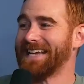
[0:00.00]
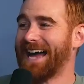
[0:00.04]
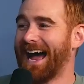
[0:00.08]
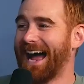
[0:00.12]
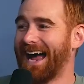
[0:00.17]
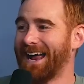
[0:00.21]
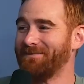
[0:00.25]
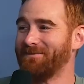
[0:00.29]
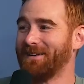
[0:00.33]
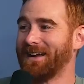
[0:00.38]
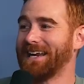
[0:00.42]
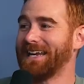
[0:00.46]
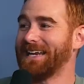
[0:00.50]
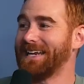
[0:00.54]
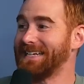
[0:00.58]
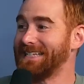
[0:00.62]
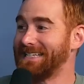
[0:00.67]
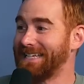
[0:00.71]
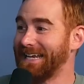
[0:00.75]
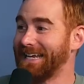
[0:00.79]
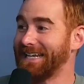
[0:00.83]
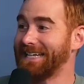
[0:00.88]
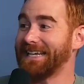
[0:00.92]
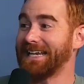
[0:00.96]
die, but he
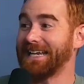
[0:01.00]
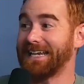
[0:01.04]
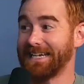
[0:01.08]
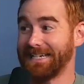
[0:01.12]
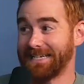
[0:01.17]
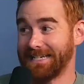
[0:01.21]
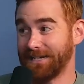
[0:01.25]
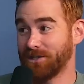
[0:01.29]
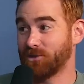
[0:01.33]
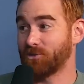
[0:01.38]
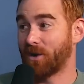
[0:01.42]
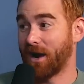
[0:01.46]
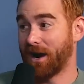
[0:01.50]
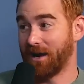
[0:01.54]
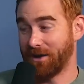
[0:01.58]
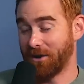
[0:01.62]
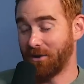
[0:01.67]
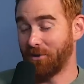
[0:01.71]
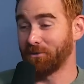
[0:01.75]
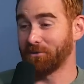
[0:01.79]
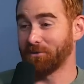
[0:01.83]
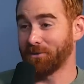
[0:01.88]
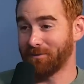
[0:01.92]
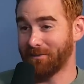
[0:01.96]
did. He did. An
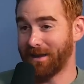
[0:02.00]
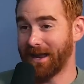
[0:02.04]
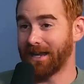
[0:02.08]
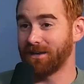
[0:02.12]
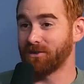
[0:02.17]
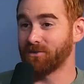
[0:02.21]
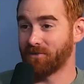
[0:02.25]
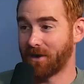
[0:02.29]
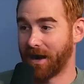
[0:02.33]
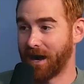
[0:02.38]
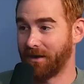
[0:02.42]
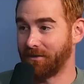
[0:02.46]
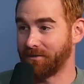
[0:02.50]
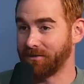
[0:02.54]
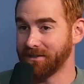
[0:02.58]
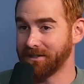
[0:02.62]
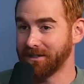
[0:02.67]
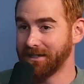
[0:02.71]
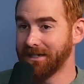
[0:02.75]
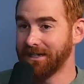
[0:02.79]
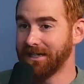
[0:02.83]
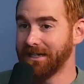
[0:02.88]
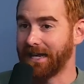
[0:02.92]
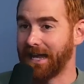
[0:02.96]
older man drowned,
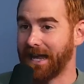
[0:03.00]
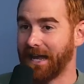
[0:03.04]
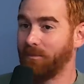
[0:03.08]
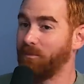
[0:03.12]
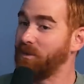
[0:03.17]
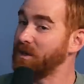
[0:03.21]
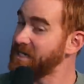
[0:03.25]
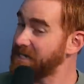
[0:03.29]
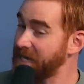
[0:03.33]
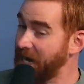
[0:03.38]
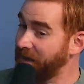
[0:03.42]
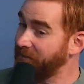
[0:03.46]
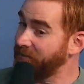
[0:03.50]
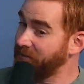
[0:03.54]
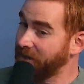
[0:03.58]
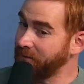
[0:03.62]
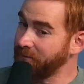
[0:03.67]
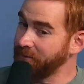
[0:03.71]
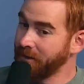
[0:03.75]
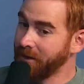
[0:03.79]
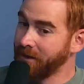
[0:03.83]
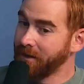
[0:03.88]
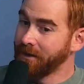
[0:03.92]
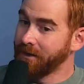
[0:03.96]
and we saved
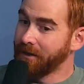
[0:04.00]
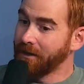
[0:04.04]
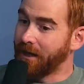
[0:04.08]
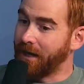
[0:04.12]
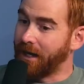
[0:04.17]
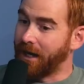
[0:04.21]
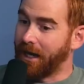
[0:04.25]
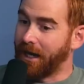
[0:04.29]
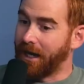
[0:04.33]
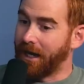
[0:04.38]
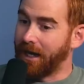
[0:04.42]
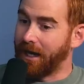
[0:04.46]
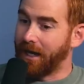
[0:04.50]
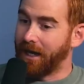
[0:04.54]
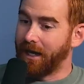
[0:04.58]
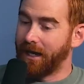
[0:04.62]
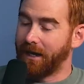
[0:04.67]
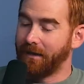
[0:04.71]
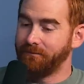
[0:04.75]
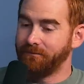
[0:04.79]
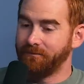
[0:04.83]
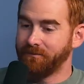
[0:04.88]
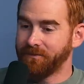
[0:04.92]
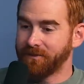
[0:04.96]
him,
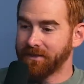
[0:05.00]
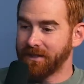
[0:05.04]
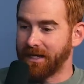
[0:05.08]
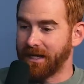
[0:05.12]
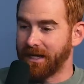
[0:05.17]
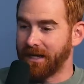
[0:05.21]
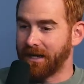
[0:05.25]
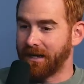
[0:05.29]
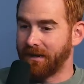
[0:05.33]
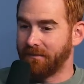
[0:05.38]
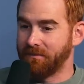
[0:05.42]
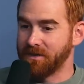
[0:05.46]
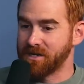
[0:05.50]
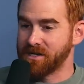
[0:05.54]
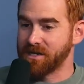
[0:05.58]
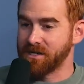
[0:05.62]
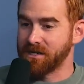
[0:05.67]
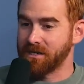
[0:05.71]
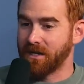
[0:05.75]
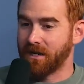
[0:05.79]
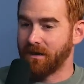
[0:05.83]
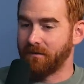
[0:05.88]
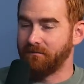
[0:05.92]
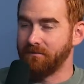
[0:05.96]

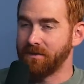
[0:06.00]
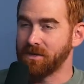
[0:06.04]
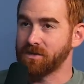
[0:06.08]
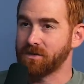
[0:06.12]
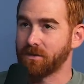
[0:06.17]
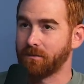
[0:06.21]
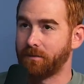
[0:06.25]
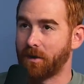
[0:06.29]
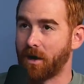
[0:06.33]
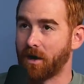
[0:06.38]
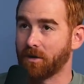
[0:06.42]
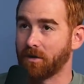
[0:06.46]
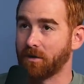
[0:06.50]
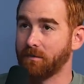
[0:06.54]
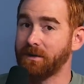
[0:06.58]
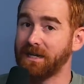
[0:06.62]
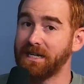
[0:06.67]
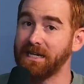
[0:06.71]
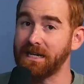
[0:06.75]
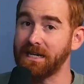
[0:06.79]
Mr. Barker. But